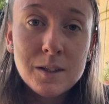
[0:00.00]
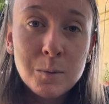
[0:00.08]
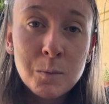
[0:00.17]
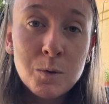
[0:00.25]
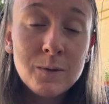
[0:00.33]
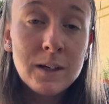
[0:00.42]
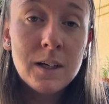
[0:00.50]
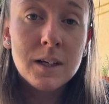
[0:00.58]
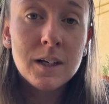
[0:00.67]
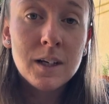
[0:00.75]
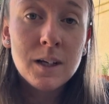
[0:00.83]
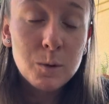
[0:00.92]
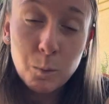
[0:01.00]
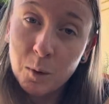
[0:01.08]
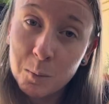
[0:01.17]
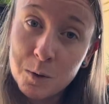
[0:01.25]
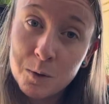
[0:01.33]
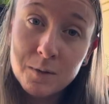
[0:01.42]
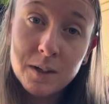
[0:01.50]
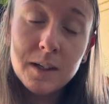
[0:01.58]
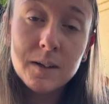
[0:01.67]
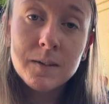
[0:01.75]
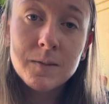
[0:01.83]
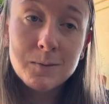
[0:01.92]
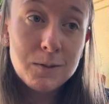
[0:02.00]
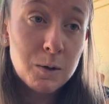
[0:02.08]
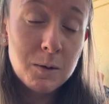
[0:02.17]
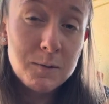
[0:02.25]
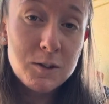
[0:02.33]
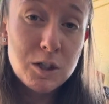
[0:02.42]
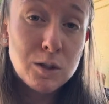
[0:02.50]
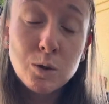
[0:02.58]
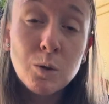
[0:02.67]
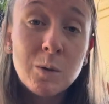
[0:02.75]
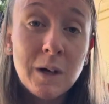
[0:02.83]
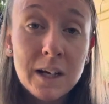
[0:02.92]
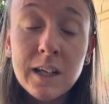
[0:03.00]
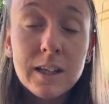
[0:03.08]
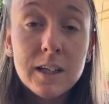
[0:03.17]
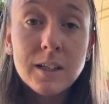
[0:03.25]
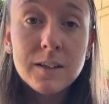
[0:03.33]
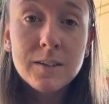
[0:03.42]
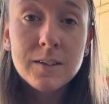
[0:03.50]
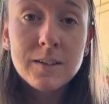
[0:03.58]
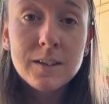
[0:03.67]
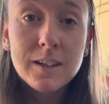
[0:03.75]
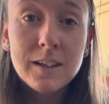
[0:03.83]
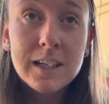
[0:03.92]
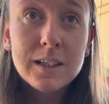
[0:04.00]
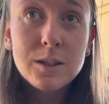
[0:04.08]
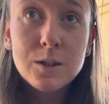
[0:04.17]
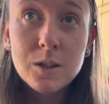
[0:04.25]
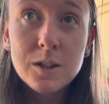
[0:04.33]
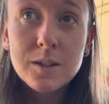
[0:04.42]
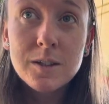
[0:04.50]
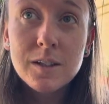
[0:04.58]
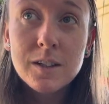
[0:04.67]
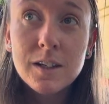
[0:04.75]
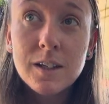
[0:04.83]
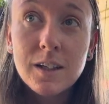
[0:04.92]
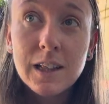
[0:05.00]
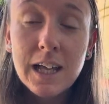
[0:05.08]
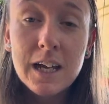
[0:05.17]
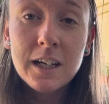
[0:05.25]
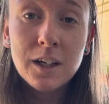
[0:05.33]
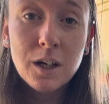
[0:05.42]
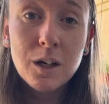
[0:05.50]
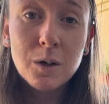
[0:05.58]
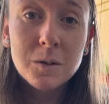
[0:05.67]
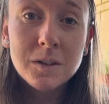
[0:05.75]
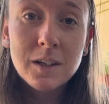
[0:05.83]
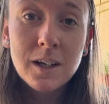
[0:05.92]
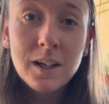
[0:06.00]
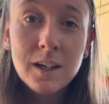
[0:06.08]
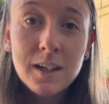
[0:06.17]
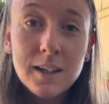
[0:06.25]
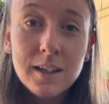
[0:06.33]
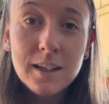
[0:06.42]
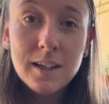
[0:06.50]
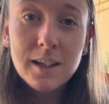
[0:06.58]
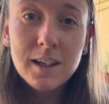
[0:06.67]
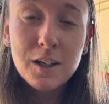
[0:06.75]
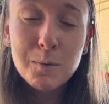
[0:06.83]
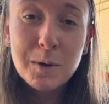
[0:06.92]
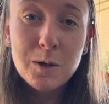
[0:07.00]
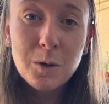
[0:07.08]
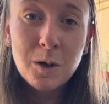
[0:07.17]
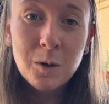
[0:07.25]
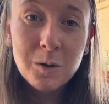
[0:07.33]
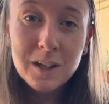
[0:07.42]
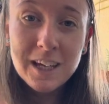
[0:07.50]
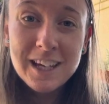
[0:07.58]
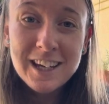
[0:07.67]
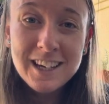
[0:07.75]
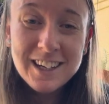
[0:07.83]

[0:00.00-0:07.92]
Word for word: to move in will move in. You don't have to do anything. It's just letting go but you can only